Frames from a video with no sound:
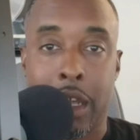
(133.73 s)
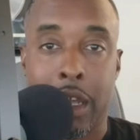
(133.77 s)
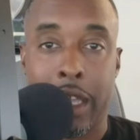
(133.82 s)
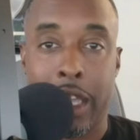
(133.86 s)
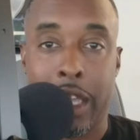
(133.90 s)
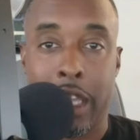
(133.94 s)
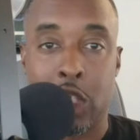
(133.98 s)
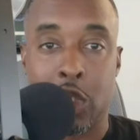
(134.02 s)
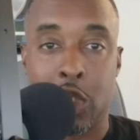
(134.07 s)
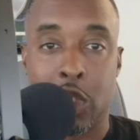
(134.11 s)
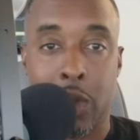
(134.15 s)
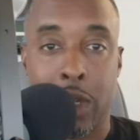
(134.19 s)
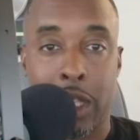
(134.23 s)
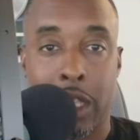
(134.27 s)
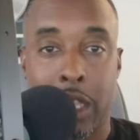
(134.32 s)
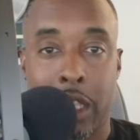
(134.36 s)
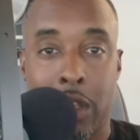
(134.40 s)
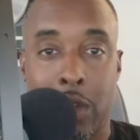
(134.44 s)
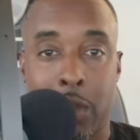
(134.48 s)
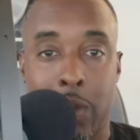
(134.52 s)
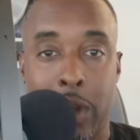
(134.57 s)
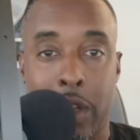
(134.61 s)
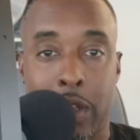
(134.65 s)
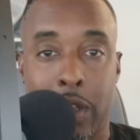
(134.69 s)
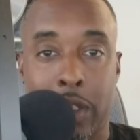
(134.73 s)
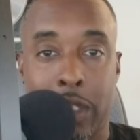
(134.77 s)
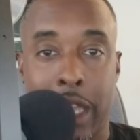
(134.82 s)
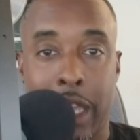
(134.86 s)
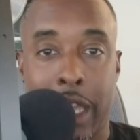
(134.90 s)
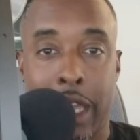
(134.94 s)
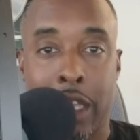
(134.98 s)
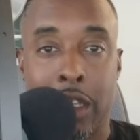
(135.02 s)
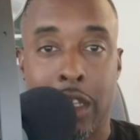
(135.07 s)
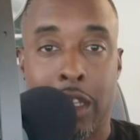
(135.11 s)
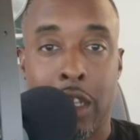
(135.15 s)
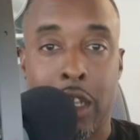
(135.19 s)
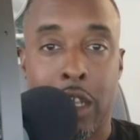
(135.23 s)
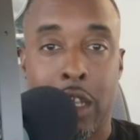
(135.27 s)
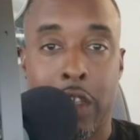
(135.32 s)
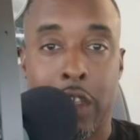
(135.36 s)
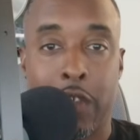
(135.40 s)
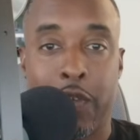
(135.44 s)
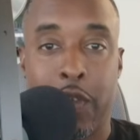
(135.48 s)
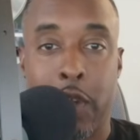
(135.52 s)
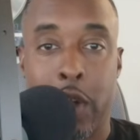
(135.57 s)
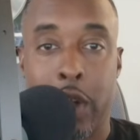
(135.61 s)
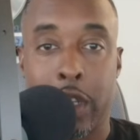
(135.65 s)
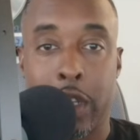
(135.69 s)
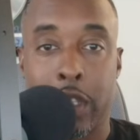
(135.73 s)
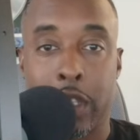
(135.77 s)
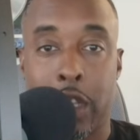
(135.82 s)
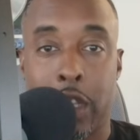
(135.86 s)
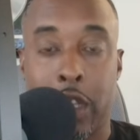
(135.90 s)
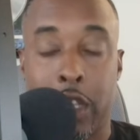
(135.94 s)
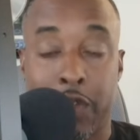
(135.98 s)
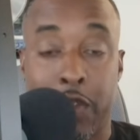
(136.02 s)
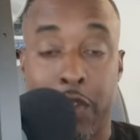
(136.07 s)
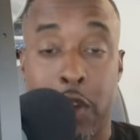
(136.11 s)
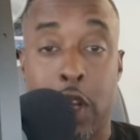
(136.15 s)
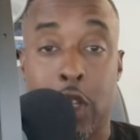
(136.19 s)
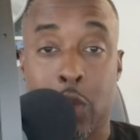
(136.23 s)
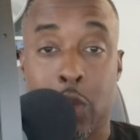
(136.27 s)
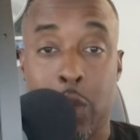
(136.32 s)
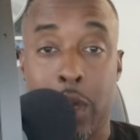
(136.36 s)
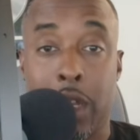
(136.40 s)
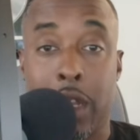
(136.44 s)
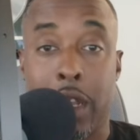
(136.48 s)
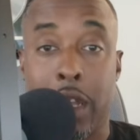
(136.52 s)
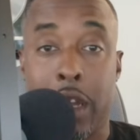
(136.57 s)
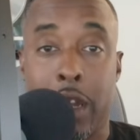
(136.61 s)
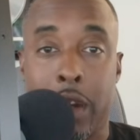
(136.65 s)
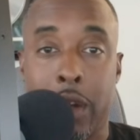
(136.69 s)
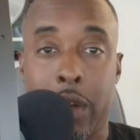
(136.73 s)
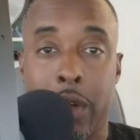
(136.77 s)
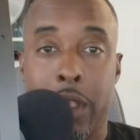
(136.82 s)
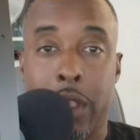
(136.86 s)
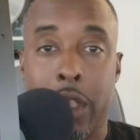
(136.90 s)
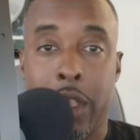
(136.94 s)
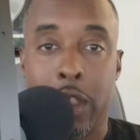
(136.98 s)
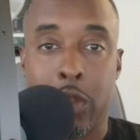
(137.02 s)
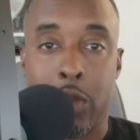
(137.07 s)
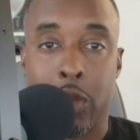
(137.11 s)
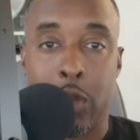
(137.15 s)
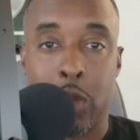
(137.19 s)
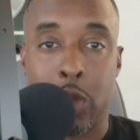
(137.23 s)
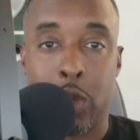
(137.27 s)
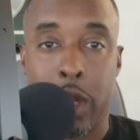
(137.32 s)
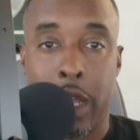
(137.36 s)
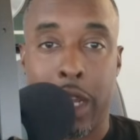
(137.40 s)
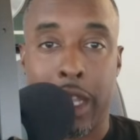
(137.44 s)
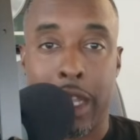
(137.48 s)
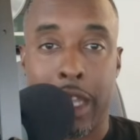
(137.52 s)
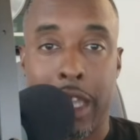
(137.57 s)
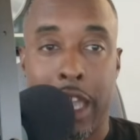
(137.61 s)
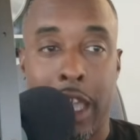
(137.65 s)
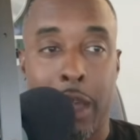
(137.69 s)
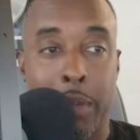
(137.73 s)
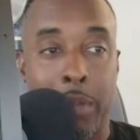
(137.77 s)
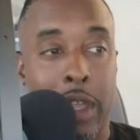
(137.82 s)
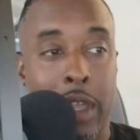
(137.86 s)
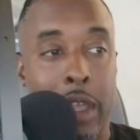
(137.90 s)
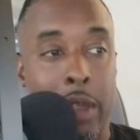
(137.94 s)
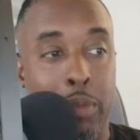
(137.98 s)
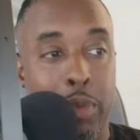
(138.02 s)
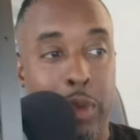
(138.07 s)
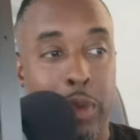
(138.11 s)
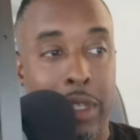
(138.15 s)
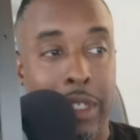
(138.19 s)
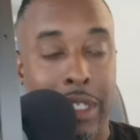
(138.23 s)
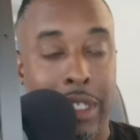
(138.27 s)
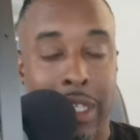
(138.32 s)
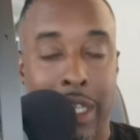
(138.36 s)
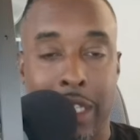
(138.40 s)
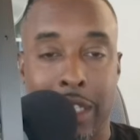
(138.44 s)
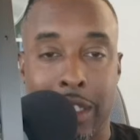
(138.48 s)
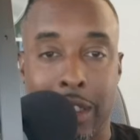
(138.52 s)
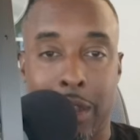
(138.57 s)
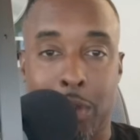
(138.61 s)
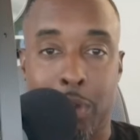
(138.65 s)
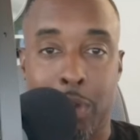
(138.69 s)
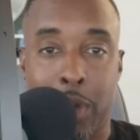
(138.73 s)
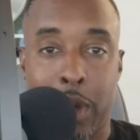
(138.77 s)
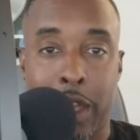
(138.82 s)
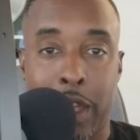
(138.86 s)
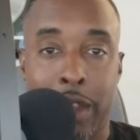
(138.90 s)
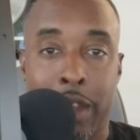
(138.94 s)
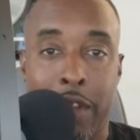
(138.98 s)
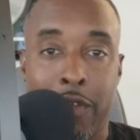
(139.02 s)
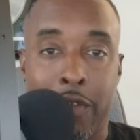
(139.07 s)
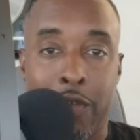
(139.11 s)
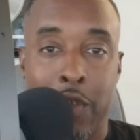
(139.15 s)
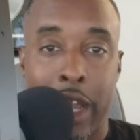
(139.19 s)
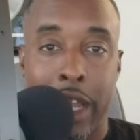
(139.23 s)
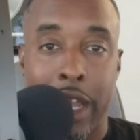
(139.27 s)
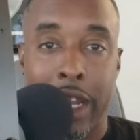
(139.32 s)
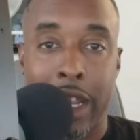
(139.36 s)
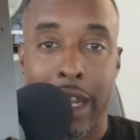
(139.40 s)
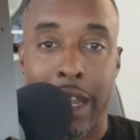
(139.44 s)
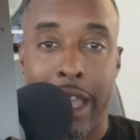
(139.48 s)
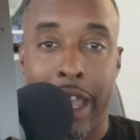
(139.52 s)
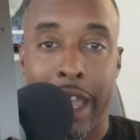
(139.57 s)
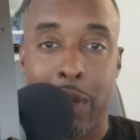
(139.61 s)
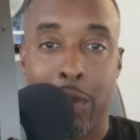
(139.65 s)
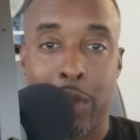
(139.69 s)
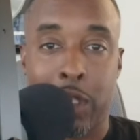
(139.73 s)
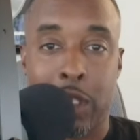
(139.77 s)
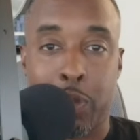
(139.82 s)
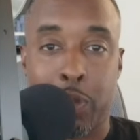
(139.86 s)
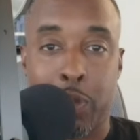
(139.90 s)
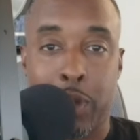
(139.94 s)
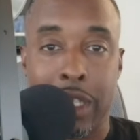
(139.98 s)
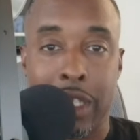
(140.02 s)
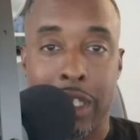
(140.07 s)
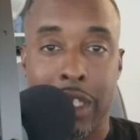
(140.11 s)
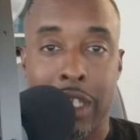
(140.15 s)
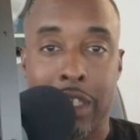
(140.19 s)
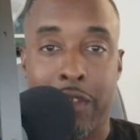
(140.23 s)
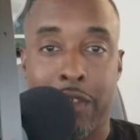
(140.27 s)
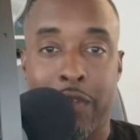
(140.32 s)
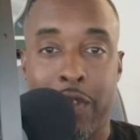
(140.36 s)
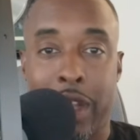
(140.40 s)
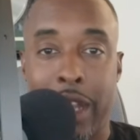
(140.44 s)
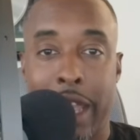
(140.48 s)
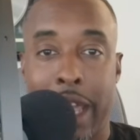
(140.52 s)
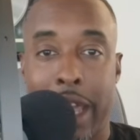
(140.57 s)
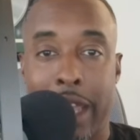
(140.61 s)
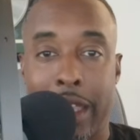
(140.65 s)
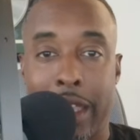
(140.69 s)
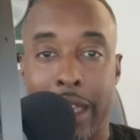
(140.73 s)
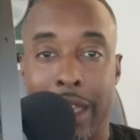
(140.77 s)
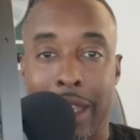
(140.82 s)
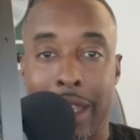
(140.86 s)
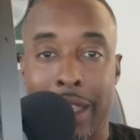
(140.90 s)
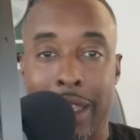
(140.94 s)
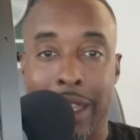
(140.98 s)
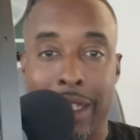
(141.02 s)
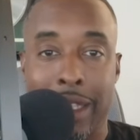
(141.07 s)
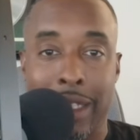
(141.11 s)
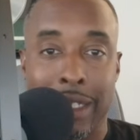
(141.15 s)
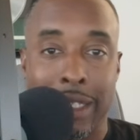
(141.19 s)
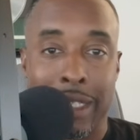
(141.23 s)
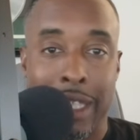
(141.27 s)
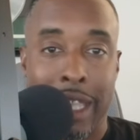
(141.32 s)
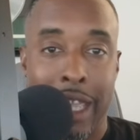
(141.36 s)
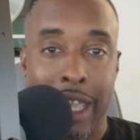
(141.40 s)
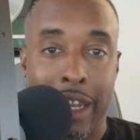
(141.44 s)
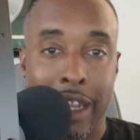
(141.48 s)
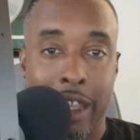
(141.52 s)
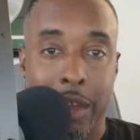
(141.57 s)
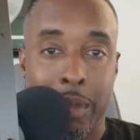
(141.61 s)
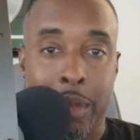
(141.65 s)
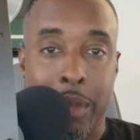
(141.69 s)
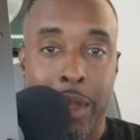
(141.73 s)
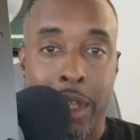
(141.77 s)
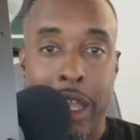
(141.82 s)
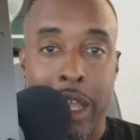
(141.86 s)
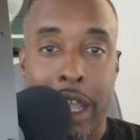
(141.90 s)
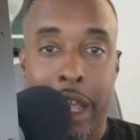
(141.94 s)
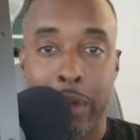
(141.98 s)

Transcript: injury that the Raiders had as far as we know through training camp and preseason. But Friday night was the preseason finale at Allegiant Stadium.